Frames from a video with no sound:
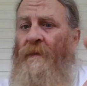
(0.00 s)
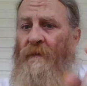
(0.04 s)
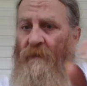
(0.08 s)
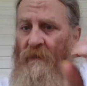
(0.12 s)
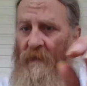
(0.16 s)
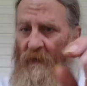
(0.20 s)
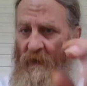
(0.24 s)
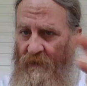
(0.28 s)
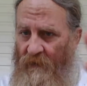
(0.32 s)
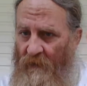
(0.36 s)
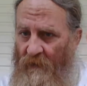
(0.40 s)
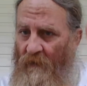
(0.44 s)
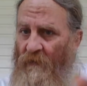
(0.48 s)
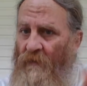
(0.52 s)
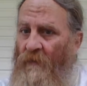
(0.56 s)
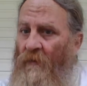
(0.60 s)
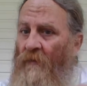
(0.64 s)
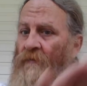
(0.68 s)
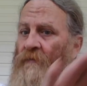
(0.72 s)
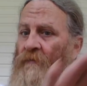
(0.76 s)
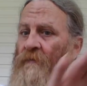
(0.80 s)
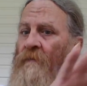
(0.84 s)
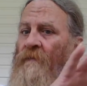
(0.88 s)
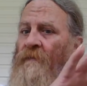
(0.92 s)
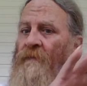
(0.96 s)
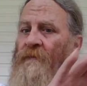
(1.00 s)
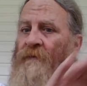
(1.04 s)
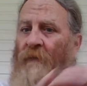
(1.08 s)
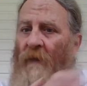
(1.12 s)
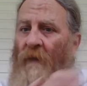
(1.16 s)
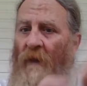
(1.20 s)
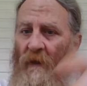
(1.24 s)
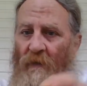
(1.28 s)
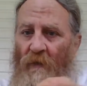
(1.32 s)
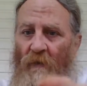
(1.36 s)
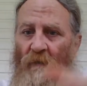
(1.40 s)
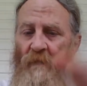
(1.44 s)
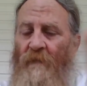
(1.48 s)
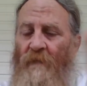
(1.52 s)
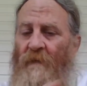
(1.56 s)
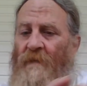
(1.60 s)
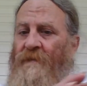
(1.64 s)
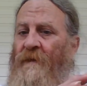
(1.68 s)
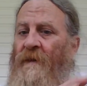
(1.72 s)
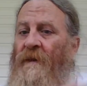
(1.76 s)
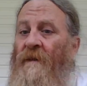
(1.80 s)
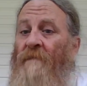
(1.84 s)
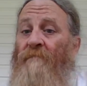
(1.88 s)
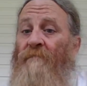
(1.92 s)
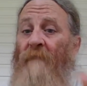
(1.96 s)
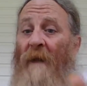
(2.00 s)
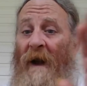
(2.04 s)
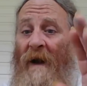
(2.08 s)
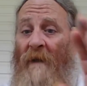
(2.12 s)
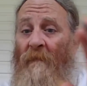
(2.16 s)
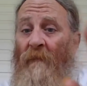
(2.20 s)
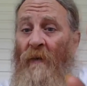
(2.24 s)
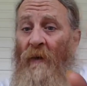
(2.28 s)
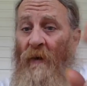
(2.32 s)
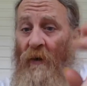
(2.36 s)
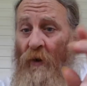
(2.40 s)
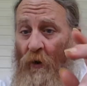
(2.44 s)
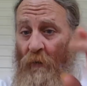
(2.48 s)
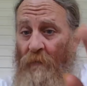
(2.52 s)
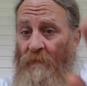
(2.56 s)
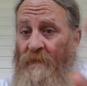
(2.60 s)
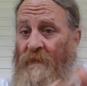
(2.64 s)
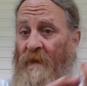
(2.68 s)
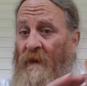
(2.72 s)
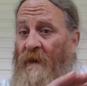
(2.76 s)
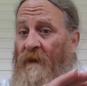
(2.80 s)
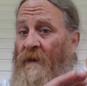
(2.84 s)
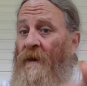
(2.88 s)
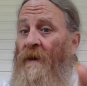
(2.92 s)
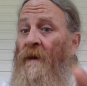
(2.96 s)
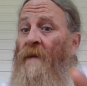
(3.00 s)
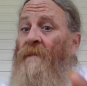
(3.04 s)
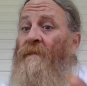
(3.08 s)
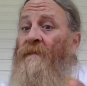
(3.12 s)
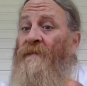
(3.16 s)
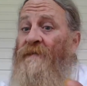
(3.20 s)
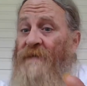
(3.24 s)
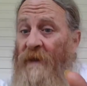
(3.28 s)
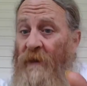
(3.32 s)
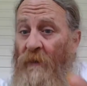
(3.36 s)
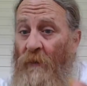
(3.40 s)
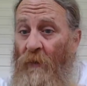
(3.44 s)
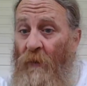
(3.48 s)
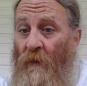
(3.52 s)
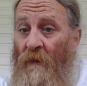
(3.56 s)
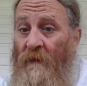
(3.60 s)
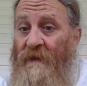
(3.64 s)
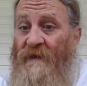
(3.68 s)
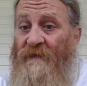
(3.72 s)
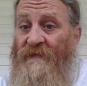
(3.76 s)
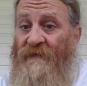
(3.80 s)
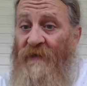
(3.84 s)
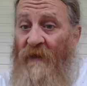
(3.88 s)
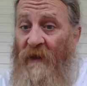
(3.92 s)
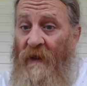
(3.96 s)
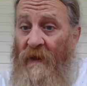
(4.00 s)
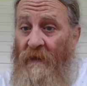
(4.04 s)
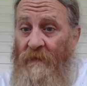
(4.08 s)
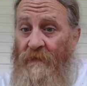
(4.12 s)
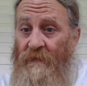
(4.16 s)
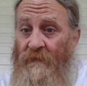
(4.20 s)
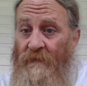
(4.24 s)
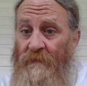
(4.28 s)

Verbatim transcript: Now, y'all go trot over to your Bible, open that up, and see what He says.